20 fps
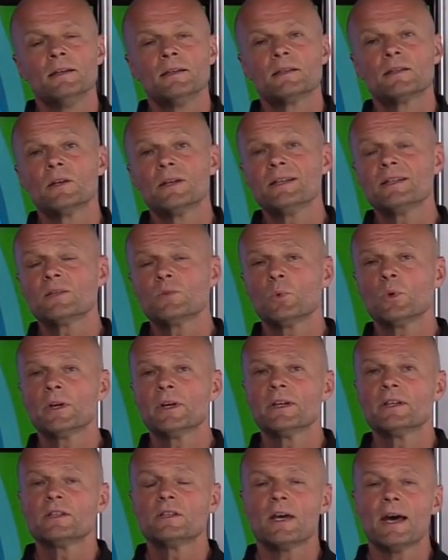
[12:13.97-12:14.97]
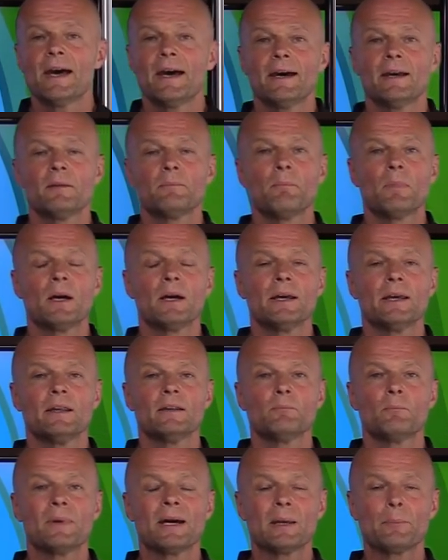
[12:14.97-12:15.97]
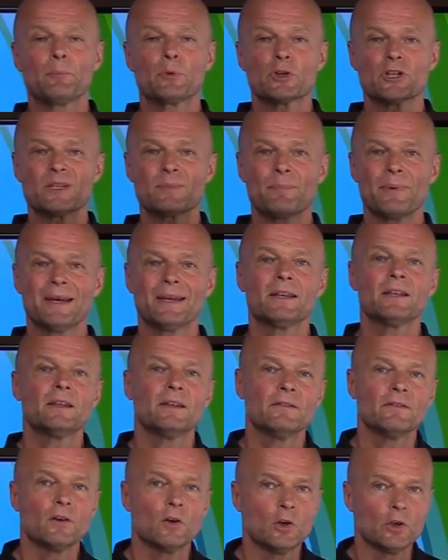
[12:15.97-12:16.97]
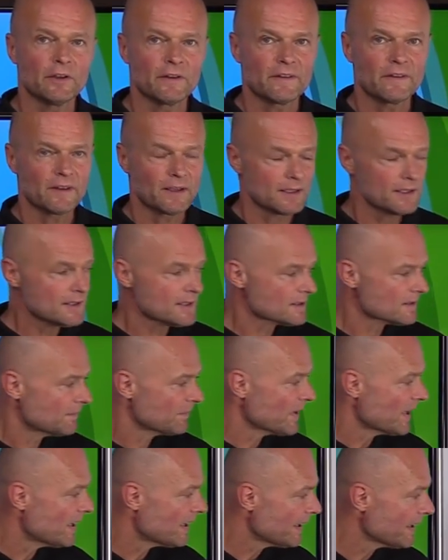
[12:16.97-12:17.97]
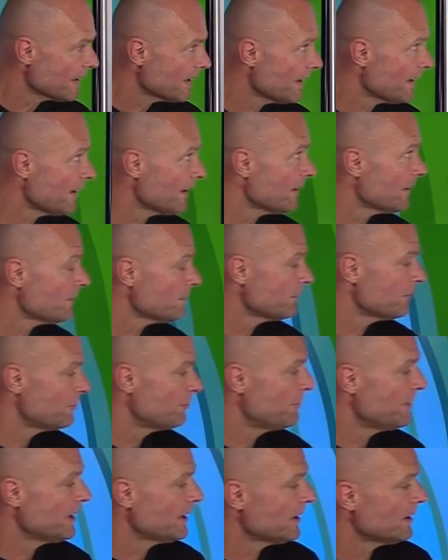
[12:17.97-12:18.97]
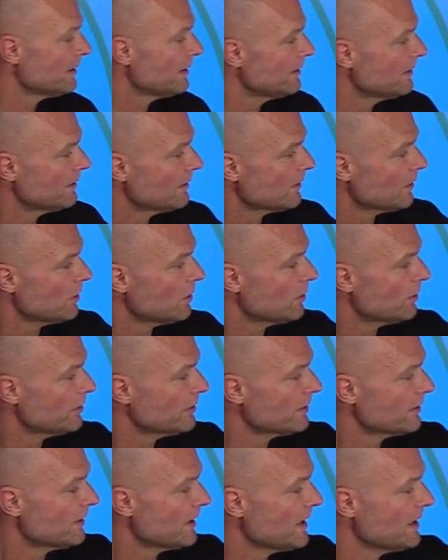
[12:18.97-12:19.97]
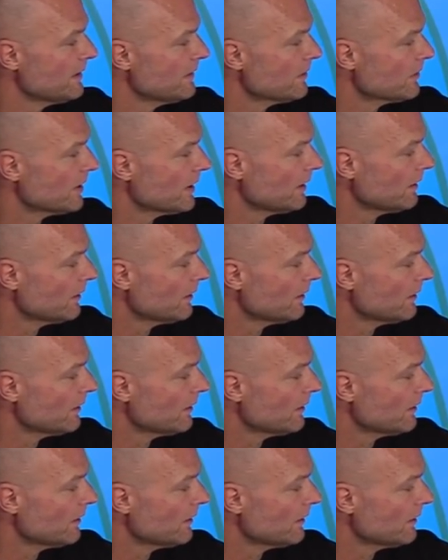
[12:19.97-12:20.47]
So I just wanted to add my perspective on things. I have been on either a